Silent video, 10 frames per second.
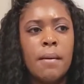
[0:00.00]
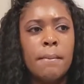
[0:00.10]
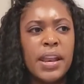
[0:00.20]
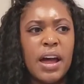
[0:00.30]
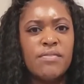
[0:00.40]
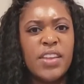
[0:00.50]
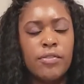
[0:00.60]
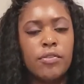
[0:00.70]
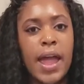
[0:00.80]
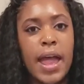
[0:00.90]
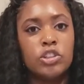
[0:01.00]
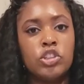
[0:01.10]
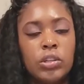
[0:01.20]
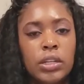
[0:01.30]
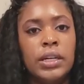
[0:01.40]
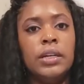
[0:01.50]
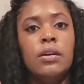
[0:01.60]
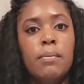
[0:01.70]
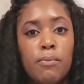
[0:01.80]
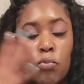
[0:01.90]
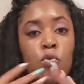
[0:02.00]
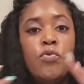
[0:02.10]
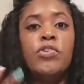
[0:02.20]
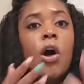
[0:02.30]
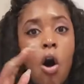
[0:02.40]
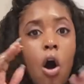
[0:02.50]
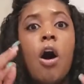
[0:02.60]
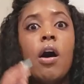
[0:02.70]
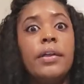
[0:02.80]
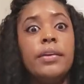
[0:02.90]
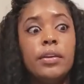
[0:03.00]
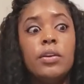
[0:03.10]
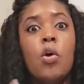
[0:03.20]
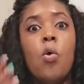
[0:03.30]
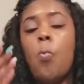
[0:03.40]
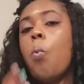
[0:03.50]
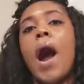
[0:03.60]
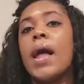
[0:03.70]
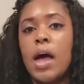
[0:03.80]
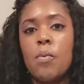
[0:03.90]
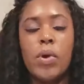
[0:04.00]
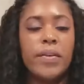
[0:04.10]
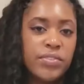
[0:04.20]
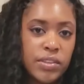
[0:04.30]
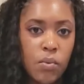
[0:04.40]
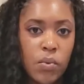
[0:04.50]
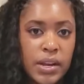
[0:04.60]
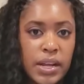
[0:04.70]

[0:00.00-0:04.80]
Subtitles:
but I've never actually moved on while I'm with someone.